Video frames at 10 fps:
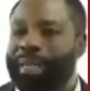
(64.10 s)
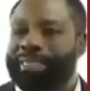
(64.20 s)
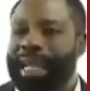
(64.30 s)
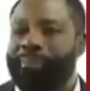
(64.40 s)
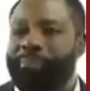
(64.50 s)

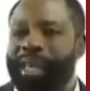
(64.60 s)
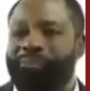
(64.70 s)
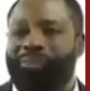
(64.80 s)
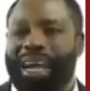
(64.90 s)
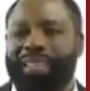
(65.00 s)
bombers and
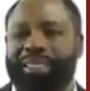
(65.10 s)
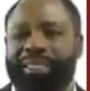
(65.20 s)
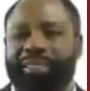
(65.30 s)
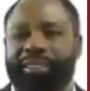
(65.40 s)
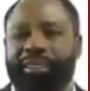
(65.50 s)
MiG
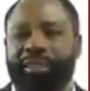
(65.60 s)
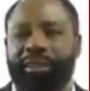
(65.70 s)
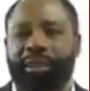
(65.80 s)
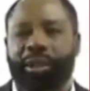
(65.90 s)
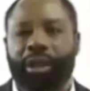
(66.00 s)
fighters
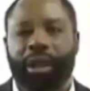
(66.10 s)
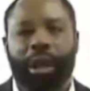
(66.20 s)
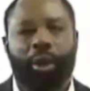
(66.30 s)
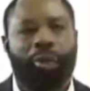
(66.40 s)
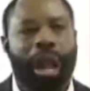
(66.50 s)

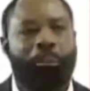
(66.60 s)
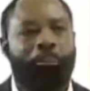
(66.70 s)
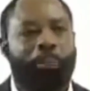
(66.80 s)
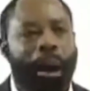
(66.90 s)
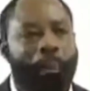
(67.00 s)

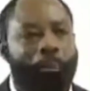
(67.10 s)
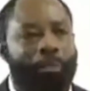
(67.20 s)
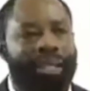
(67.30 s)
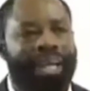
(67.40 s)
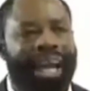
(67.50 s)
were
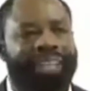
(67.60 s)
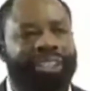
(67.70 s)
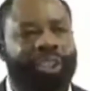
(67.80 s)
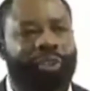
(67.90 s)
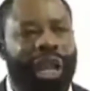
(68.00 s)
bombing
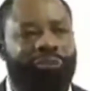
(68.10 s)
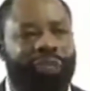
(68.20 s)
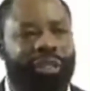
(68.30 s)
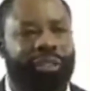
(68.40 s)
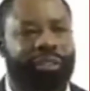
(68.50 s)
and
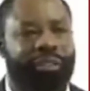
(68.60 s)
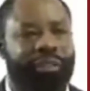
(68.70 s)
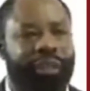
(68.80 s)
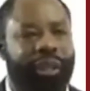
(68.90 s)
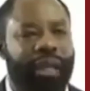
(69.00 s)
strafing
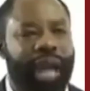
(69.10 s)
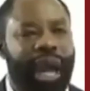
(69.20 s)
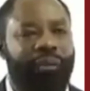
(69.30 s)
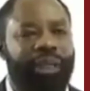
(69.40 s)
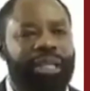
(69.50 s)

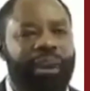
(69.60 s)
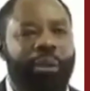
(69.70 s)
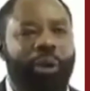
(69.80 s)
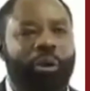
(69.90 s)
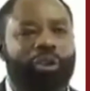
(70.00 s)
our
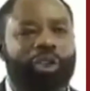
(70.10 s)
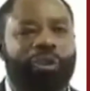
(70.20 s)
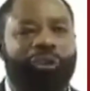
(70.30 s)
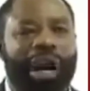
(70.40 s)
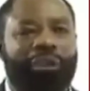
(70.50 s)
neighborhoods
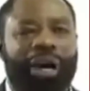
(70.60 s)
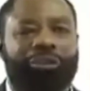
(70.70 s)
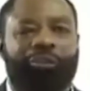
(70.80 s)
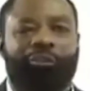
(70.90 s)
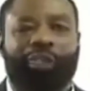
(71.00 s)
of
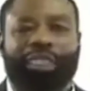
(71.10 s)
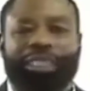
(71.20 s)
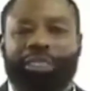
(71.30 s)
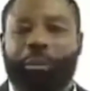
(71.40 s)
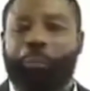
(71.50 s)
around
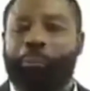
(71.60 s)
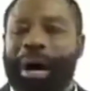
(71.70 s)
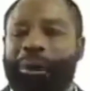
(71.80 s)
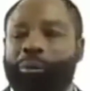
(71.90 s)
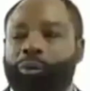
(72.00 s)
14
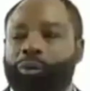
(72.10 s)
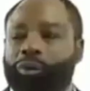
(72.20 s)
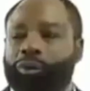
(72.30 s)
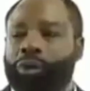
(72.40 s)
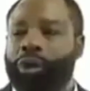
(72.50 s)
Mba
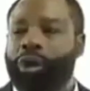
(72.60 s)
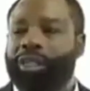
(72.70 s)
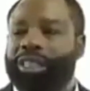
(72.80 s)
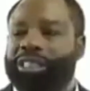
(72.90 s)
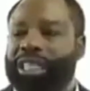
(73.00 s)
Road,
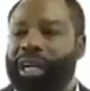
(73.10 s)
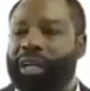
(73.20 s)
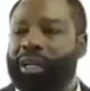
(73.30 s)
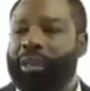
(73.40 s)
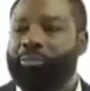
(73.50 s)
Onitsha,
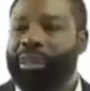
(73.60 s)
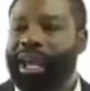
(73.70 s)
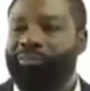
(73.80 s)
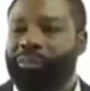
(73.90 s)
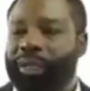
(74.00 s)

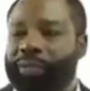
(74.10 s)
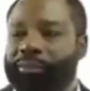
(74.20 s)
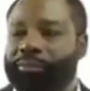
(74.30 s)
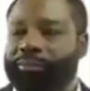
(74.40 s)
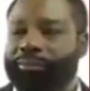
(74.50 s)
Biafra.